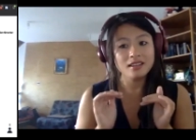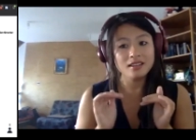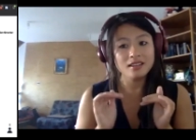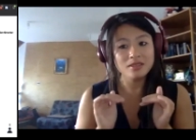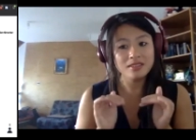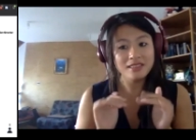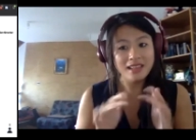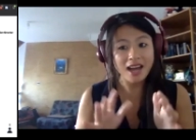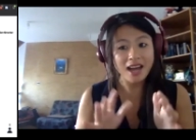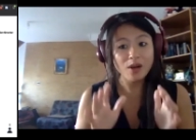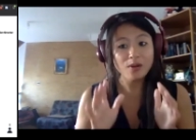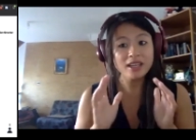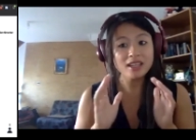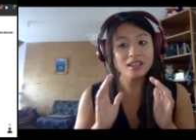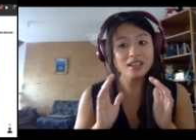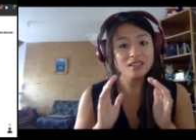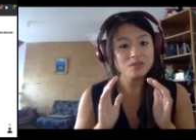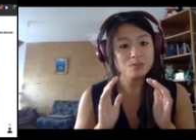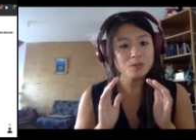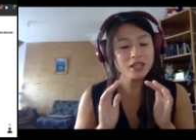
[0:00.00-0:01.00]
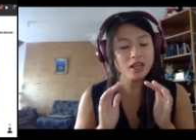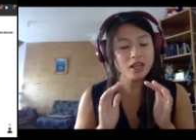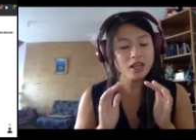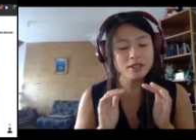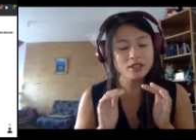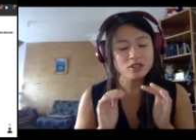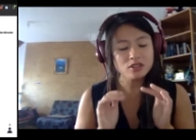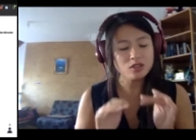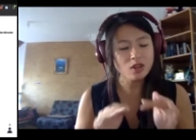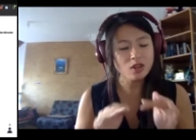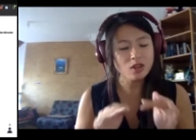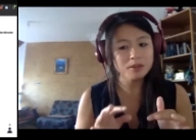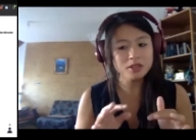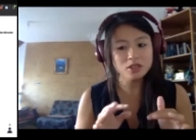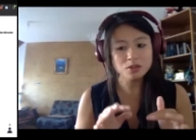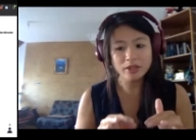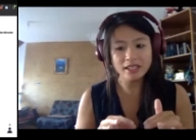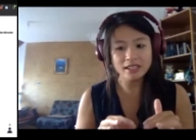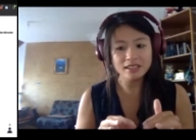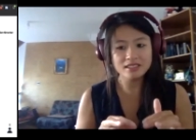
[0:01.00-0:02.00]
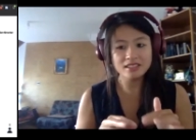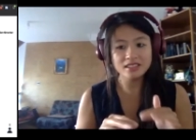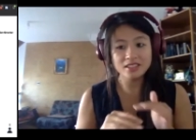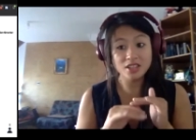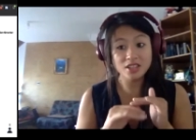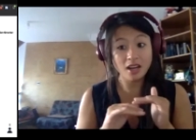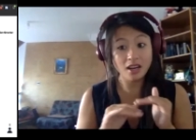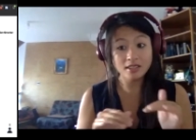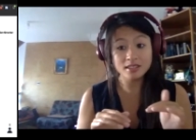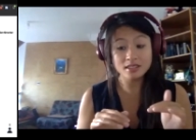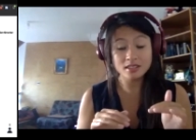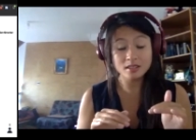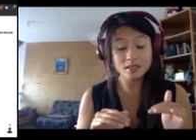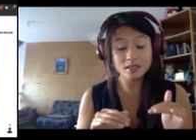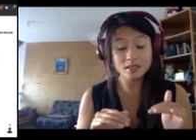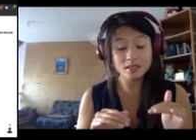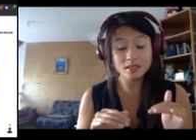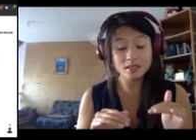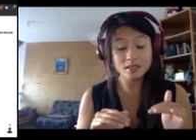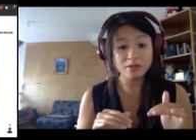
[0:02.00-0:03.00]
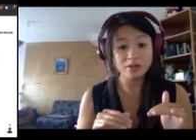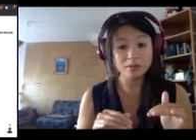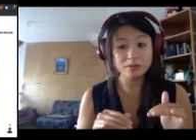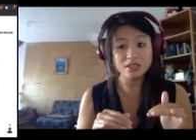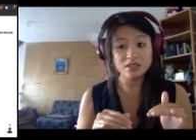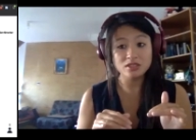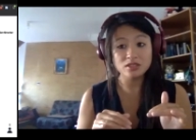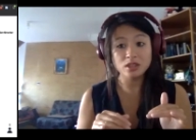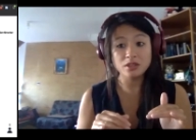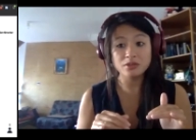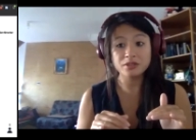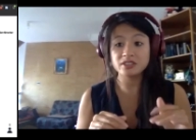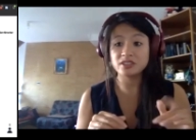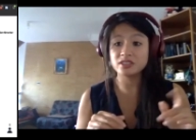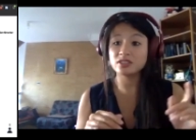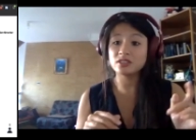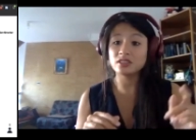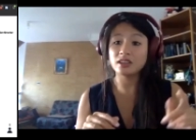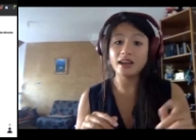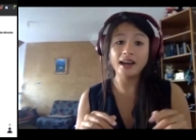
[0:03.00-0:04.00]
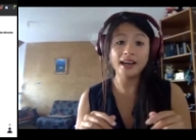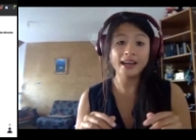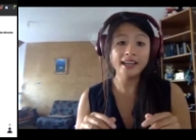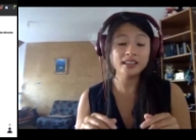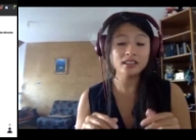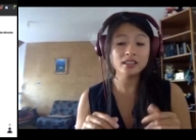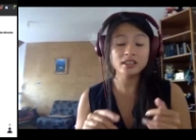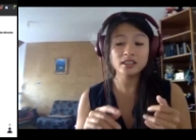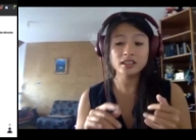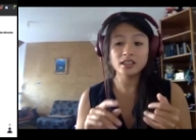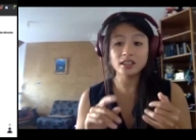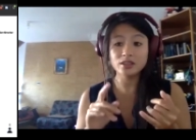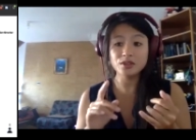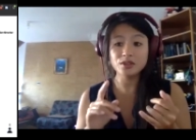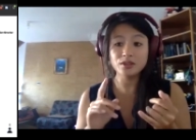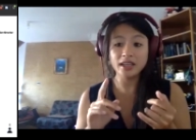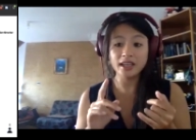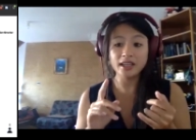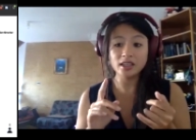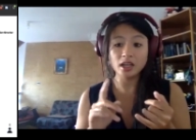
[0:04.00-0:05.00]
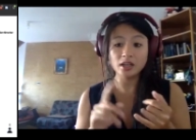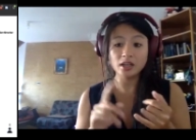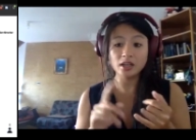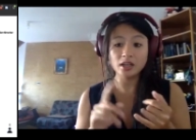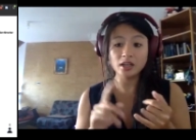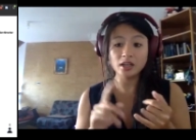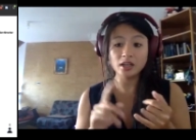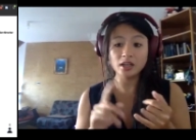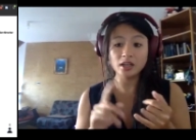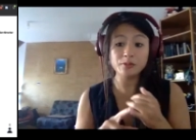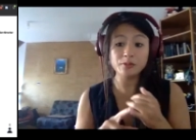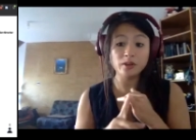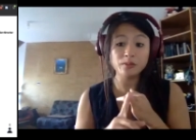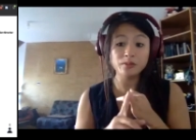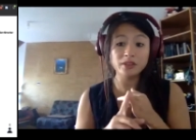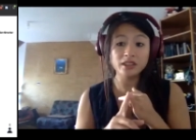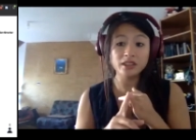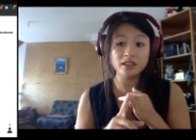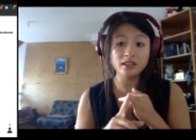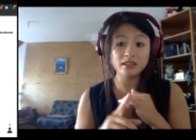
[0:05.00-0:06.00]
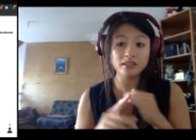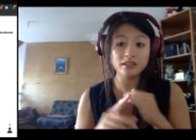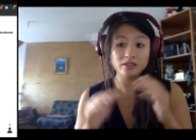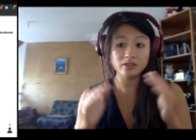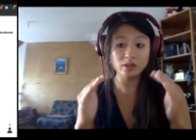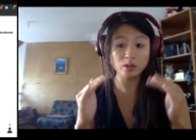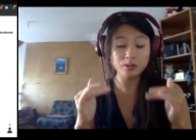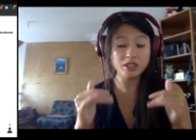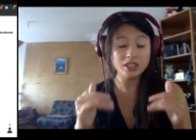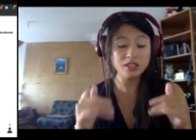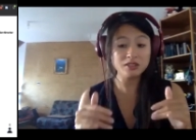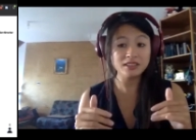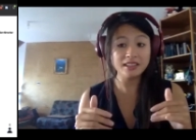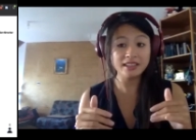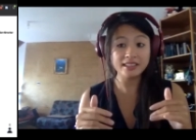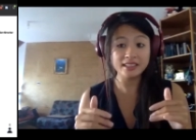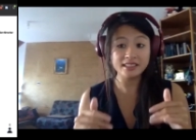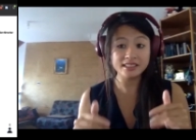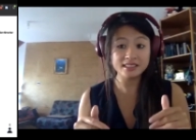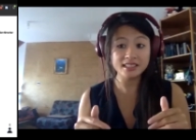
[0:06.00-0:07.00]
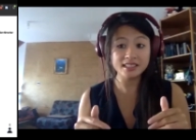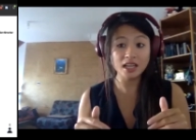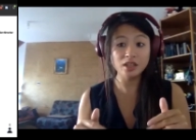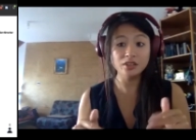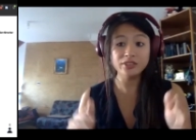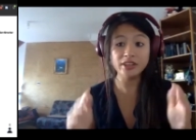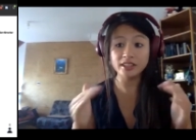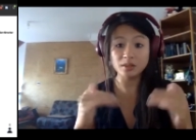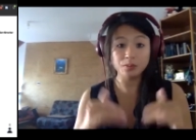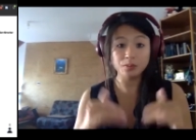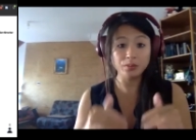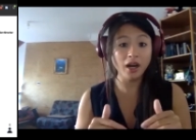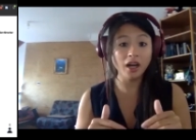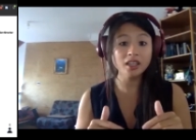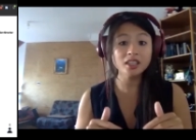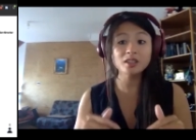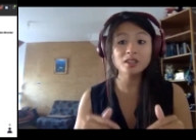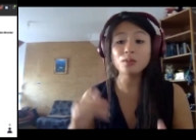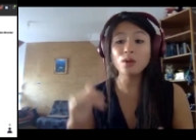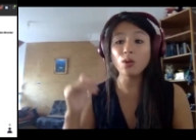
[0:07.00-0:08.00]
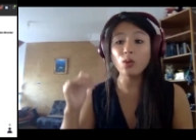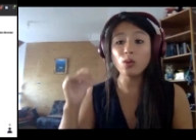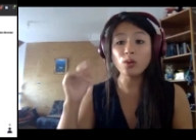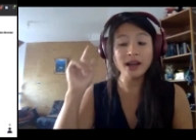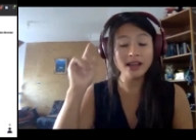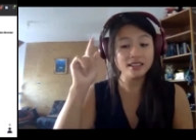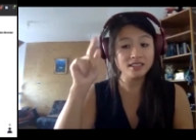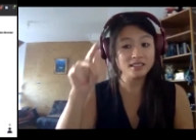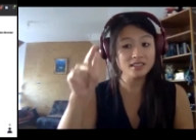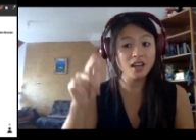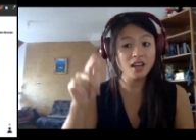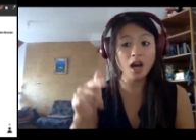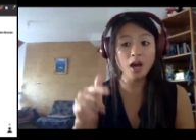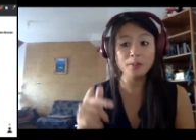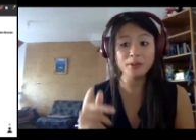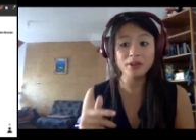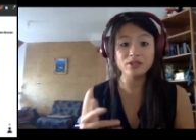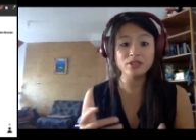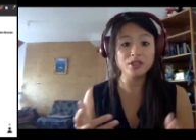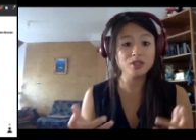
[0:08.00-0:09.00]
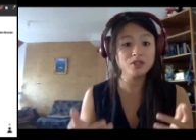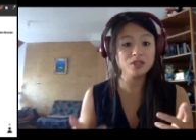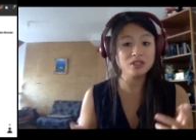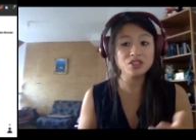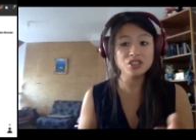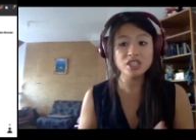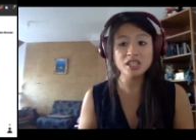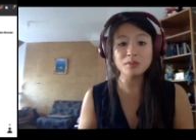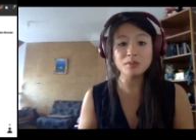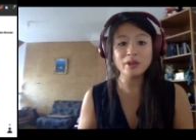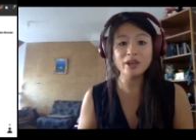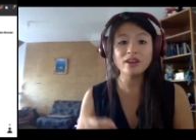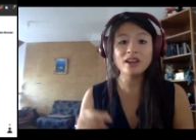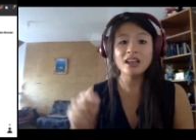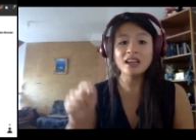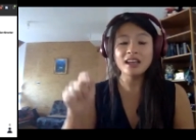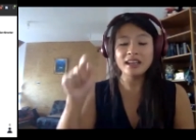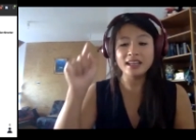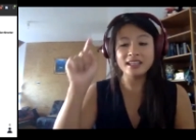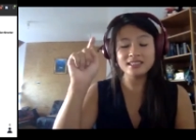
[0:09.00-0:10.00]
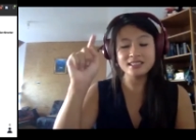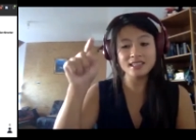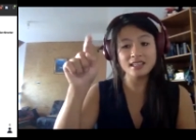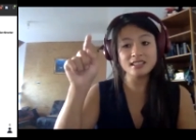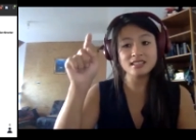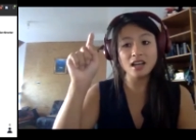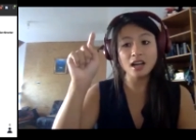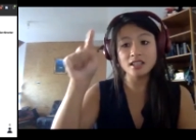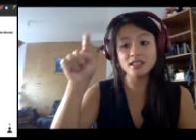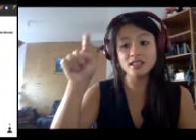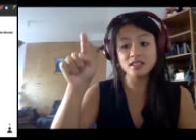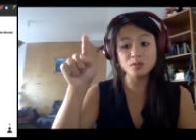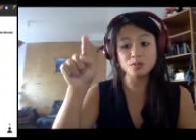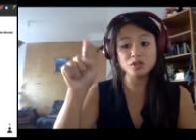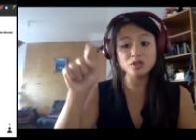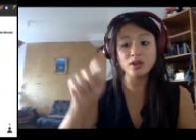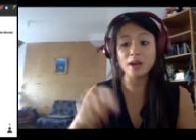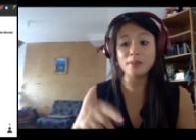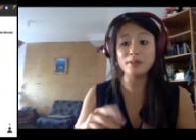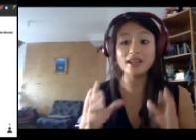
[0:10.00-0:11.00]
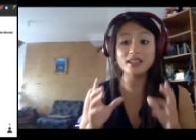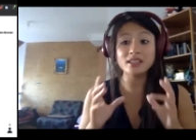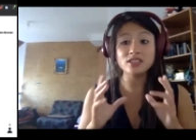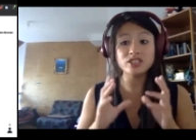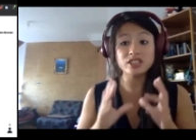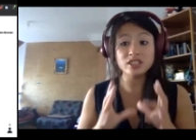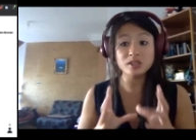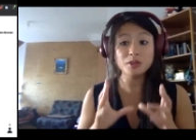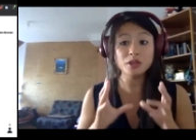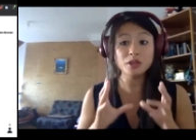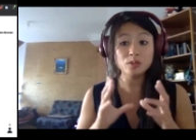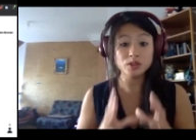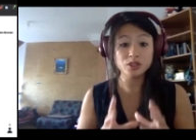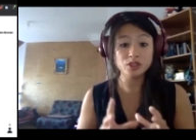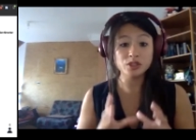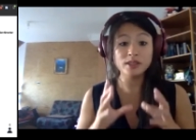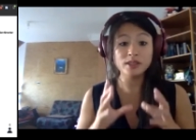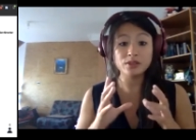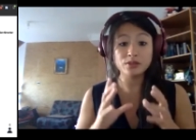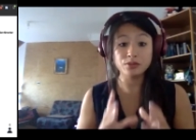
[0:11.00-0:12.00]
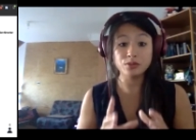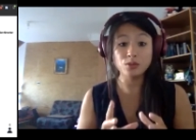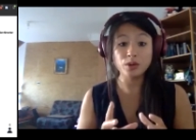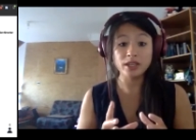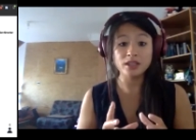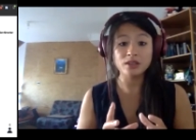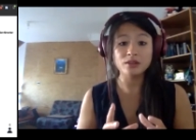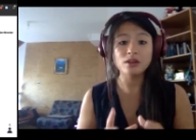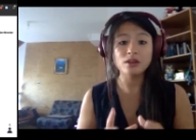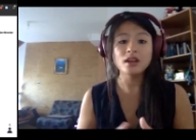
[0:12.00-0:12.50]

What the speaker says: Now it is becoming so much more easier to unsubscribe from these services. Either you can unsubscribe from the newsletter itself at the bottom, or at the top, if you're using Gmail, it says unsubscribe, and Gmail will do it for you.